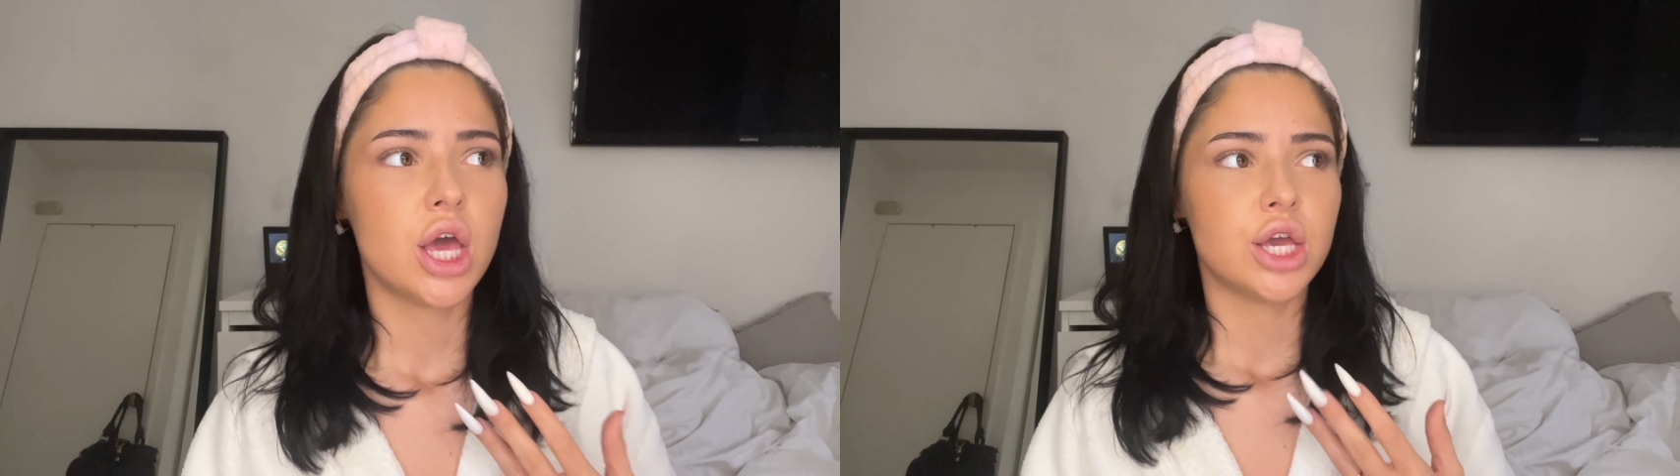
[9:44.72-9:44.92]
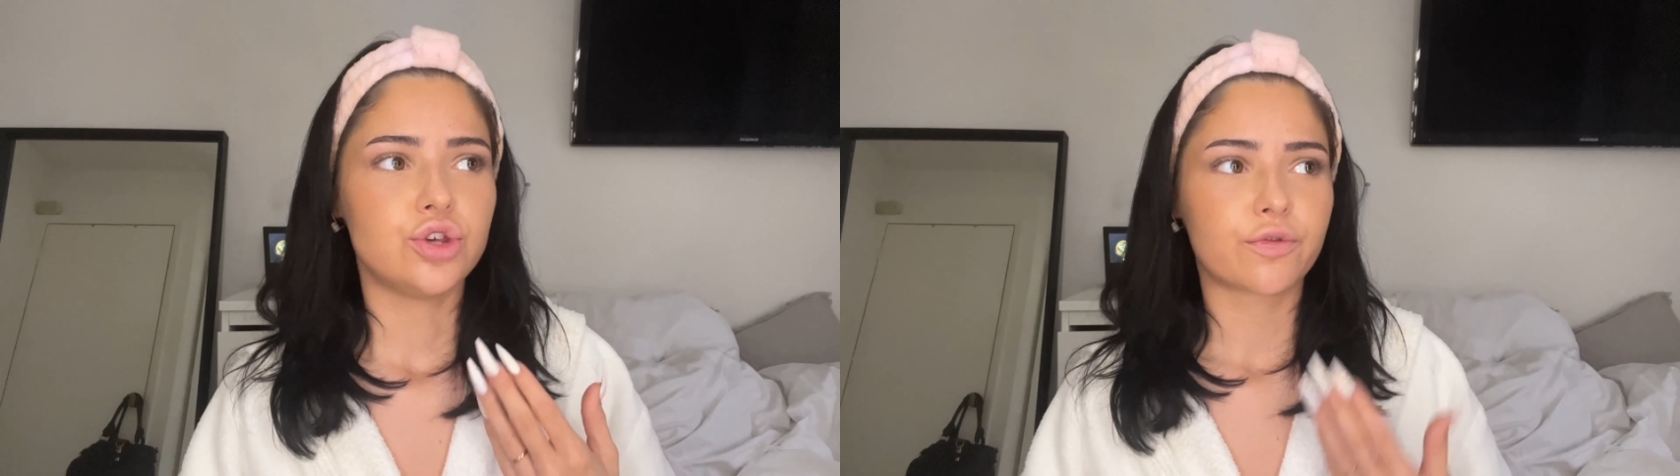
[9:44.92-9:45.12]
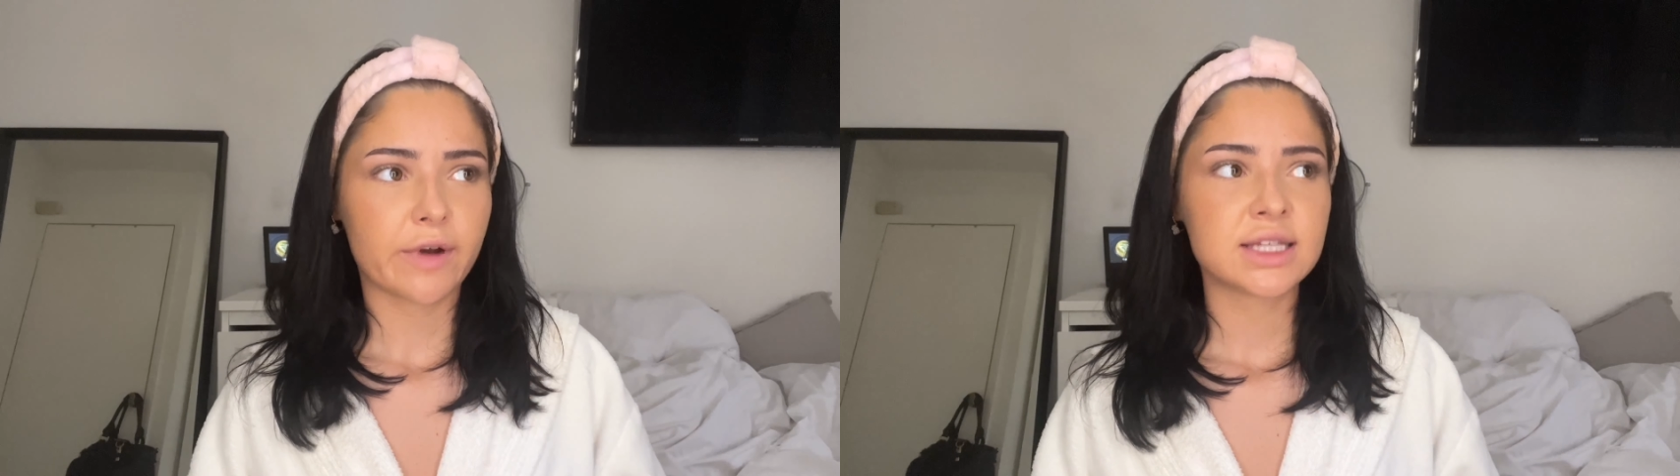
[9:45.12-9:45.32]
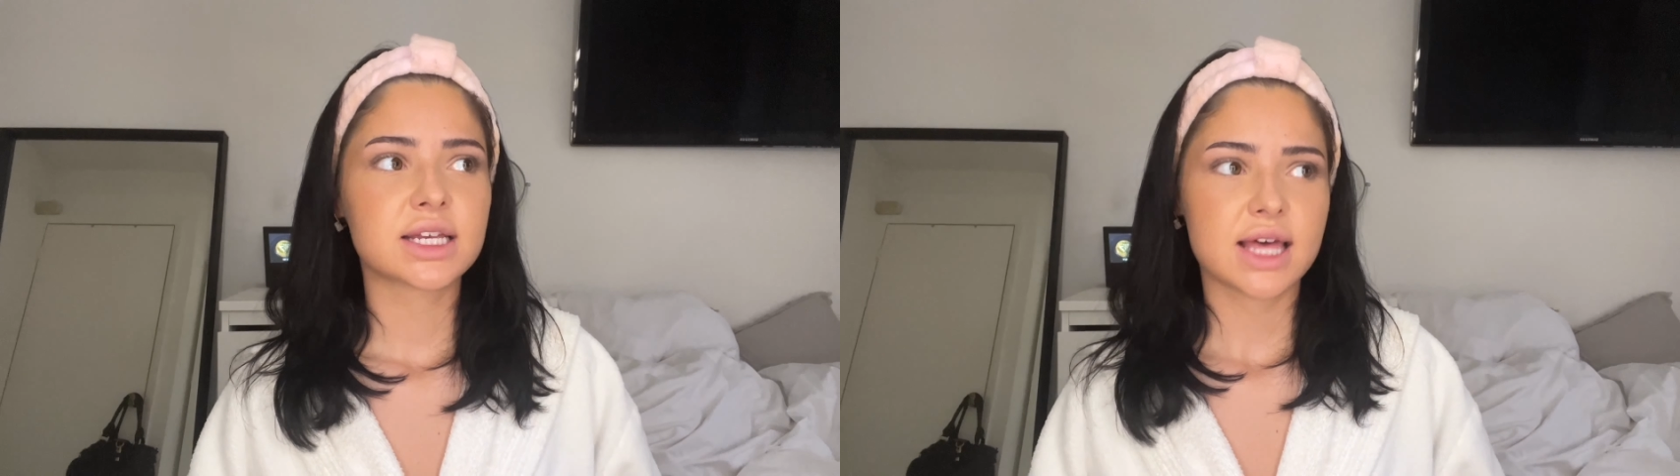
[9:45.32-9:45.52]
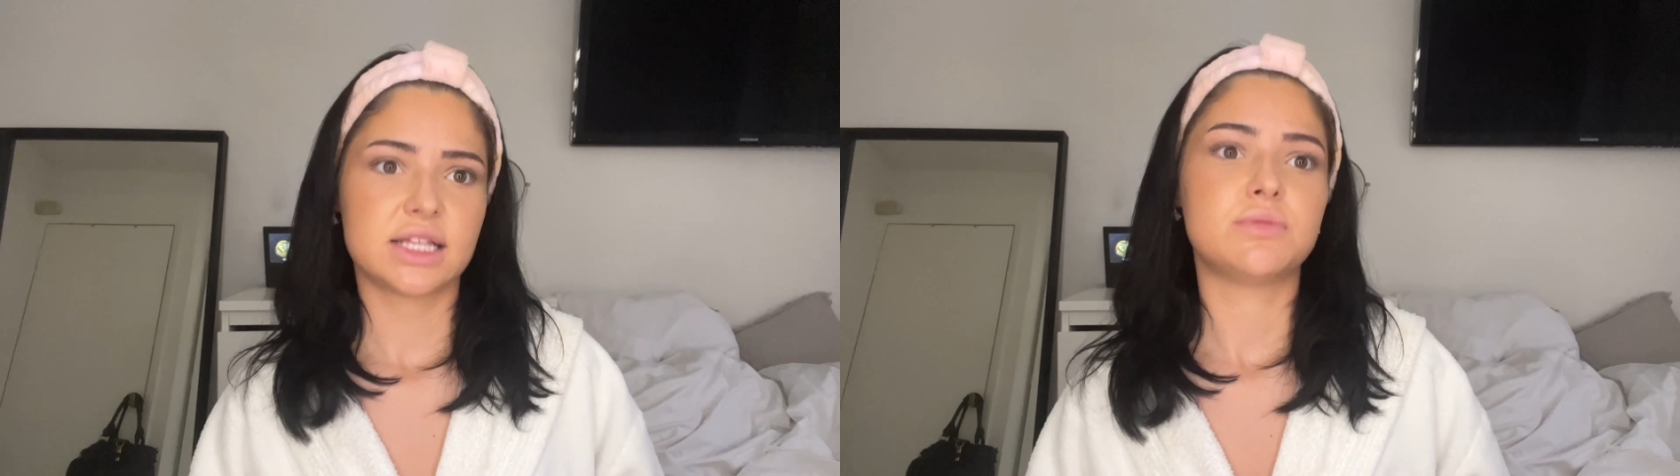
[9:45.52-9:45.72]
your friends are
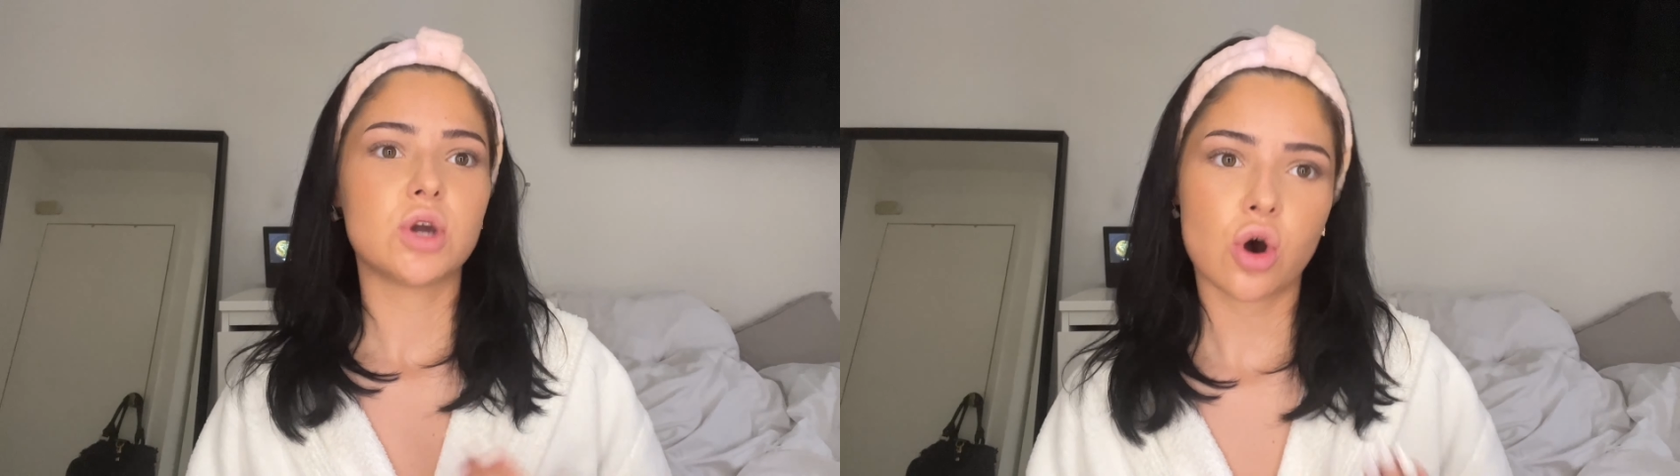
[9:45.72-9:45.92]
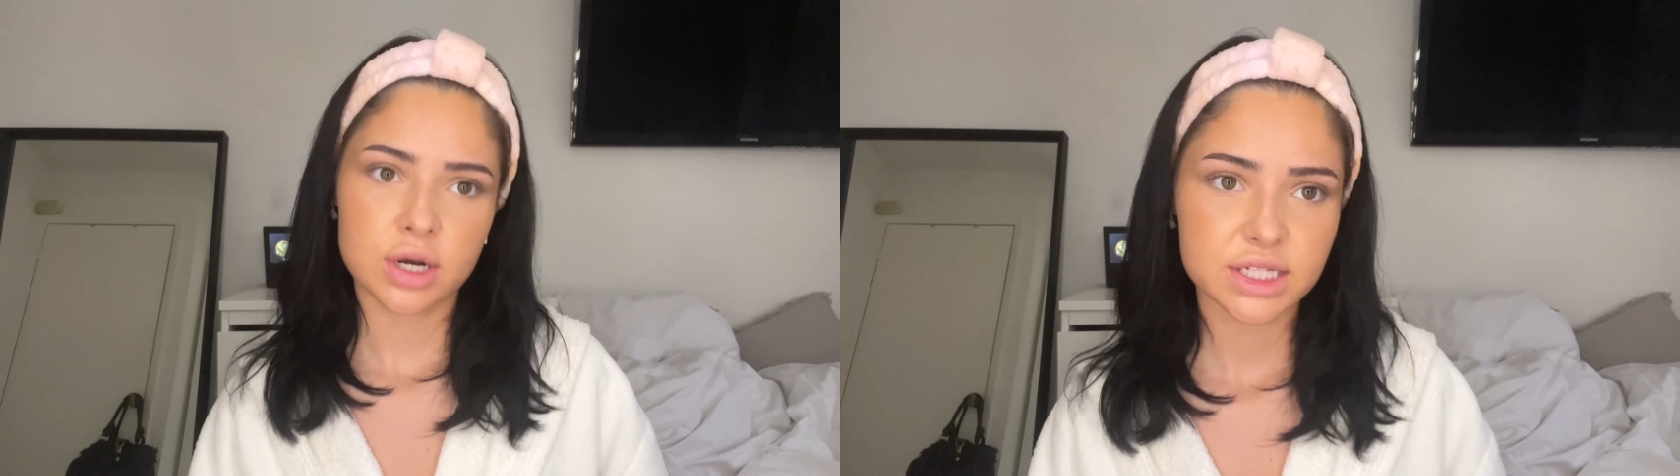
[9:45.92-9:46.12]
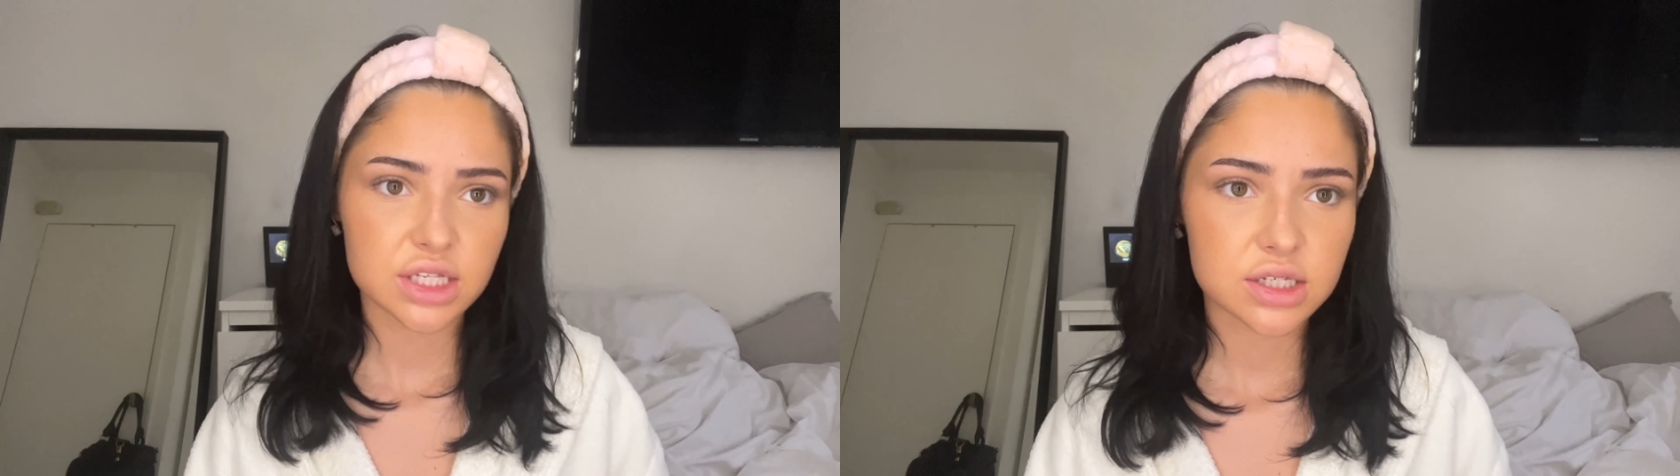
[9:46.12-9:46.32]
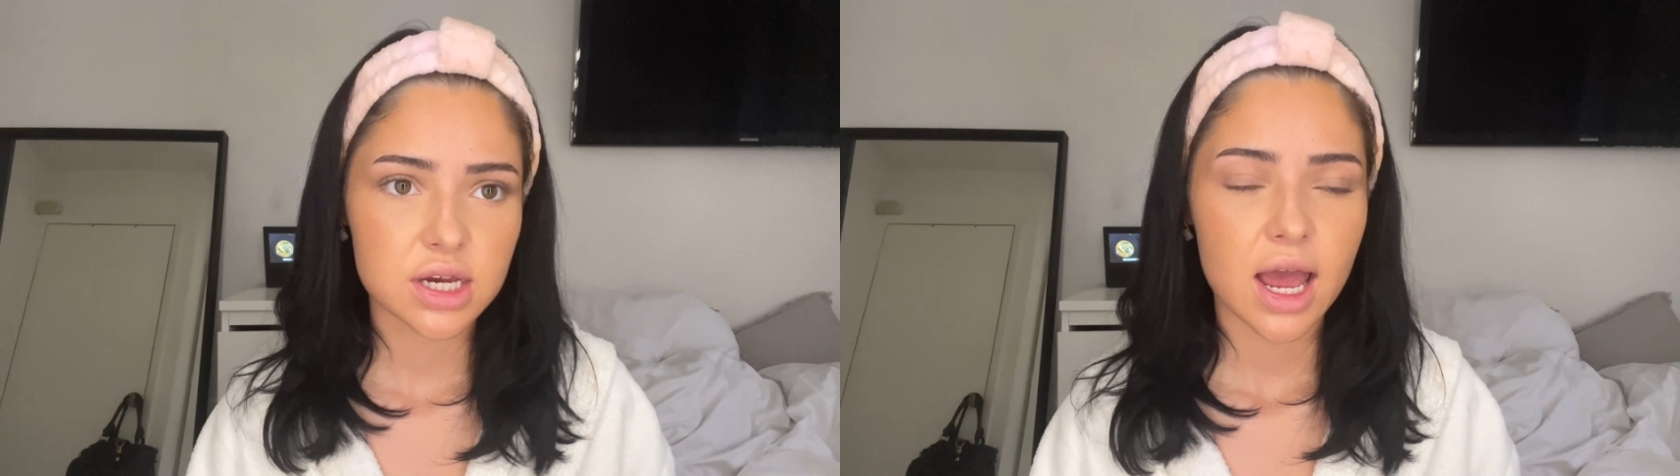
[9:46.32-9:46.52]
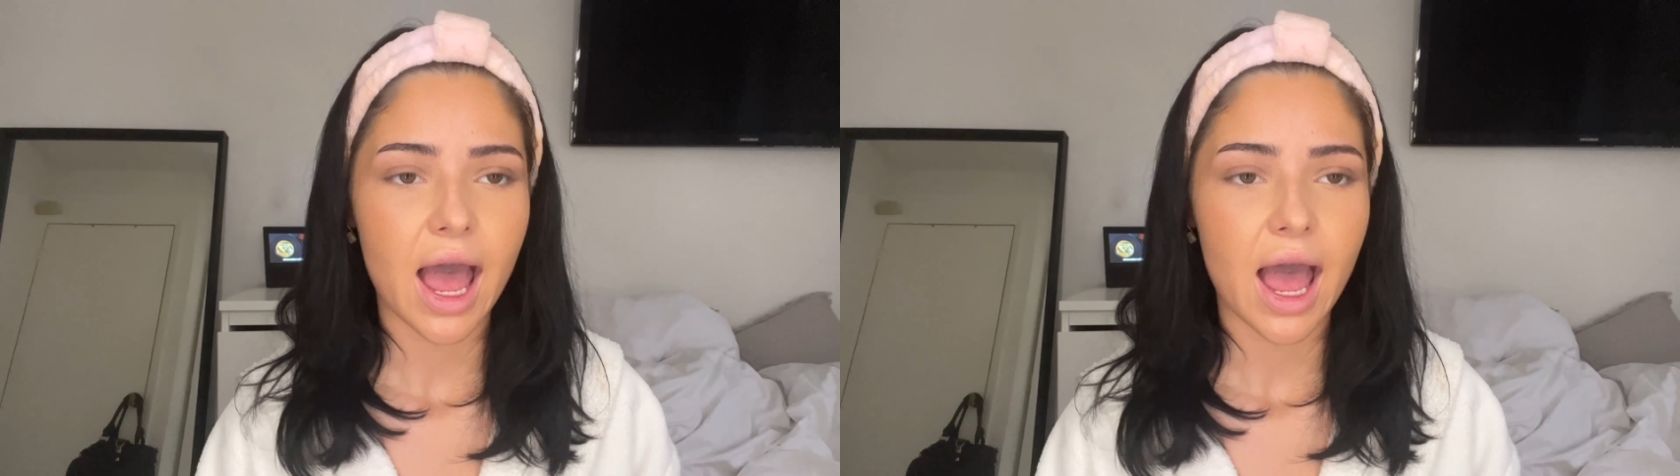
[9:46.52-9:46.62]
there to be honest